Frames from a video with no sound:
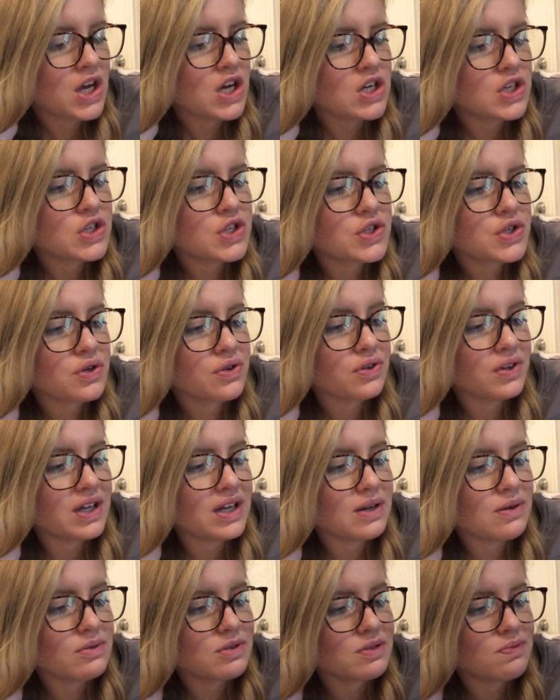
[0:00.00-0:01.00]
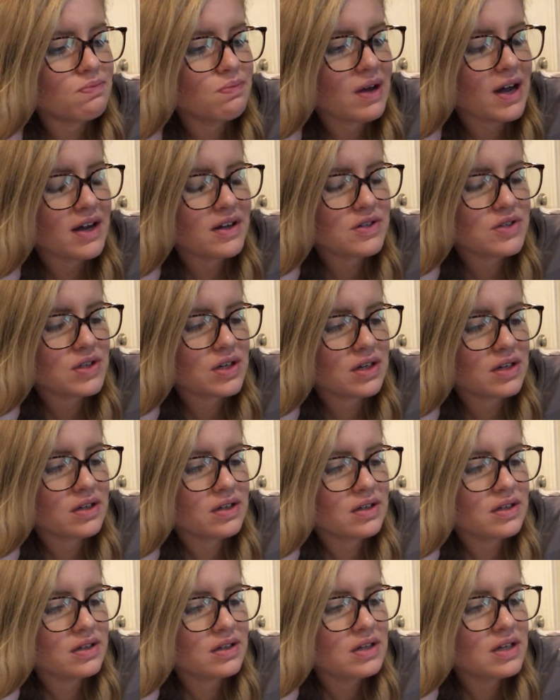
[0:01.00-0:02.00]
Surely it was magic.
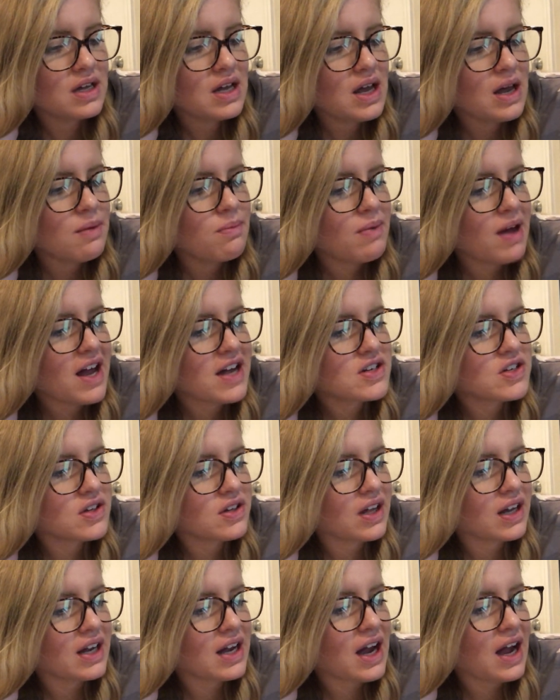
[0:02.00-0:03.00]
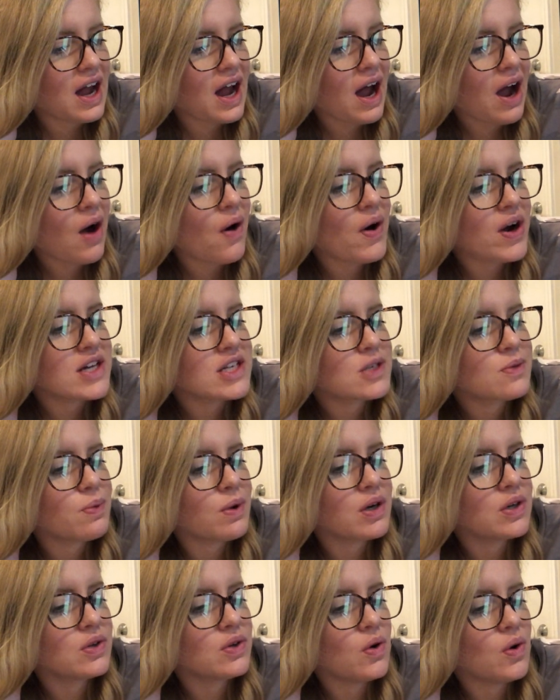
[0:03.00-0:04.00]
Magic like how I
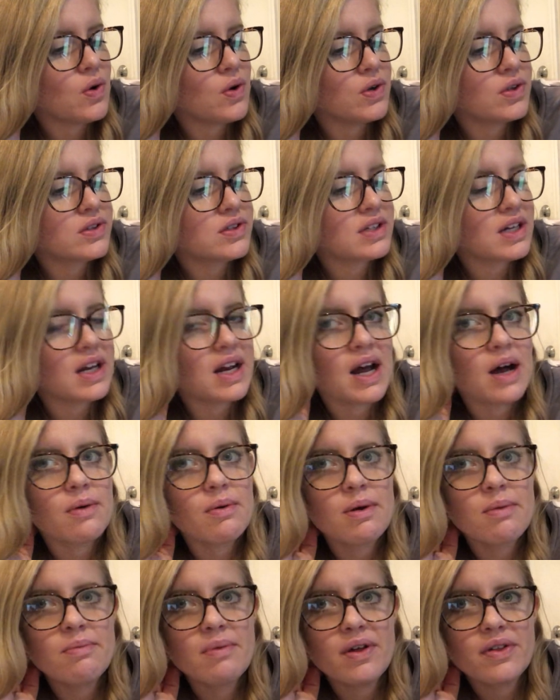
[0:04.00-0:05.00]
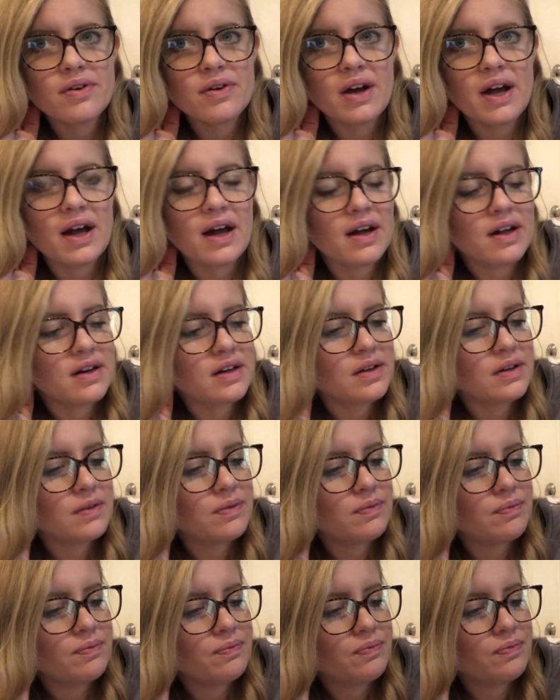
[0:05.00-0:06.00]
spun gold and how my mother had.
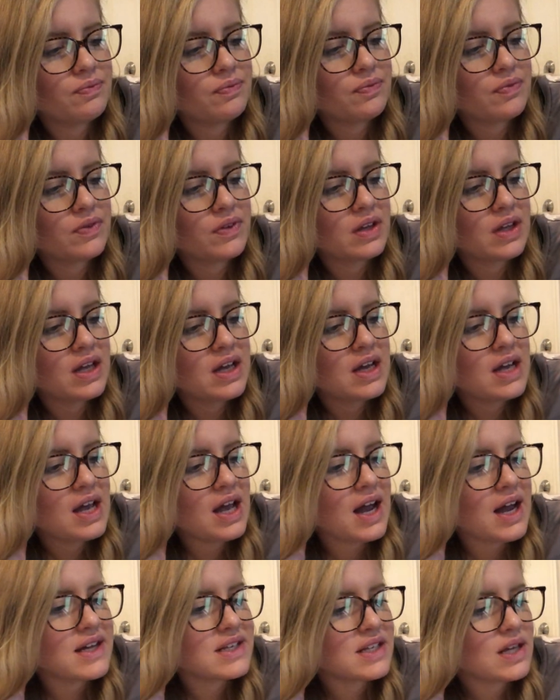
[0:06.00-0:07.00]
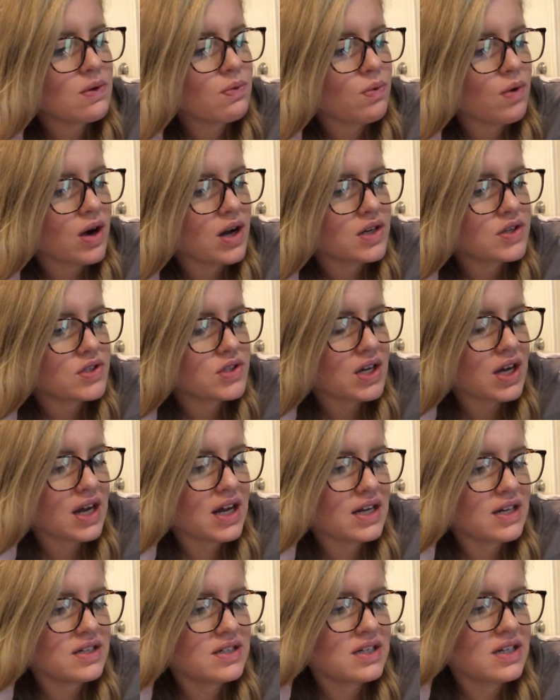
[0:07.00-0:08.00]
As I watched, I
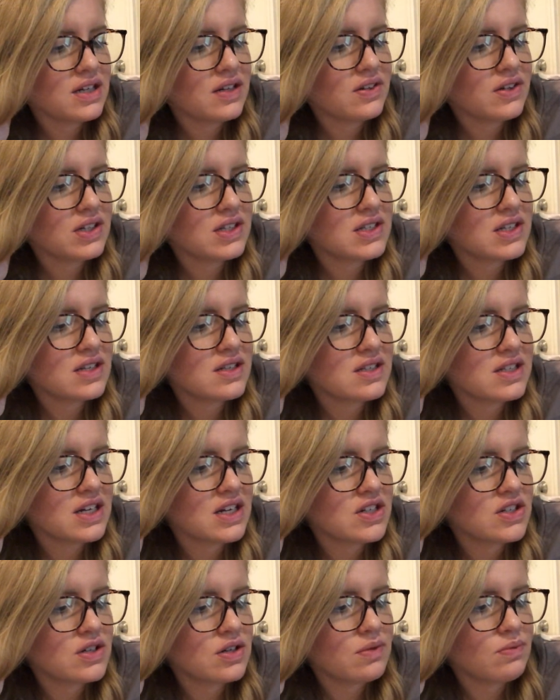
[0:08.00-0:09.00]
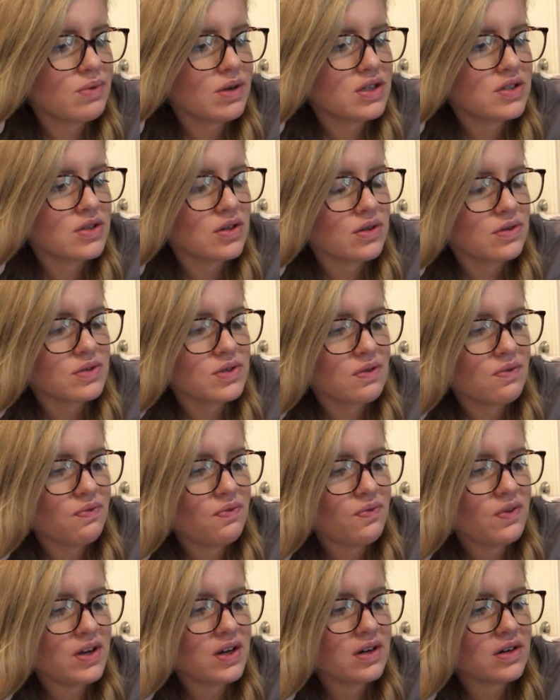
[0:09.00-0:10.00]
had a tingling sensation in my toes and
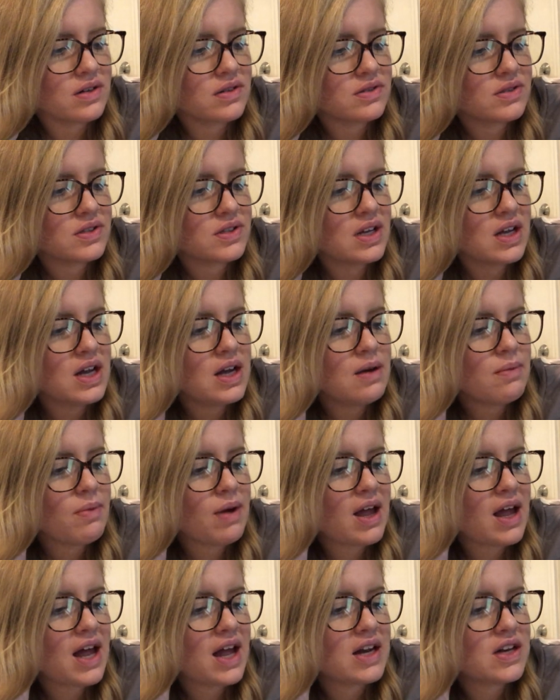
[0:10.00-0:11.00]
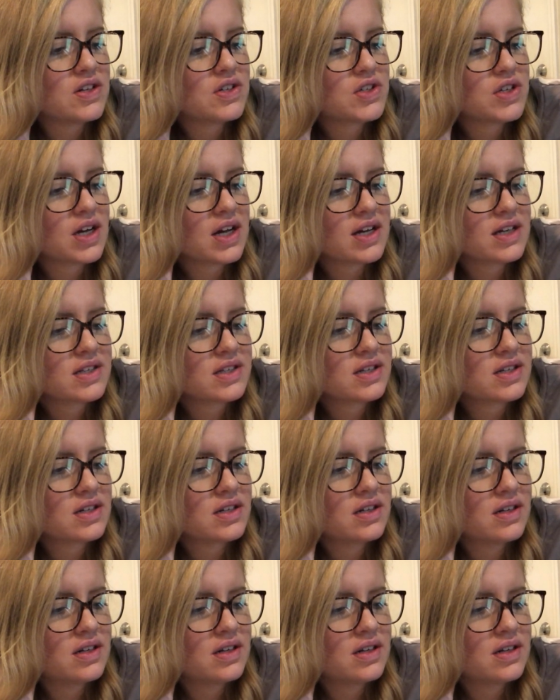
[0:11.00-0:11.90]
fingers, my head and chest.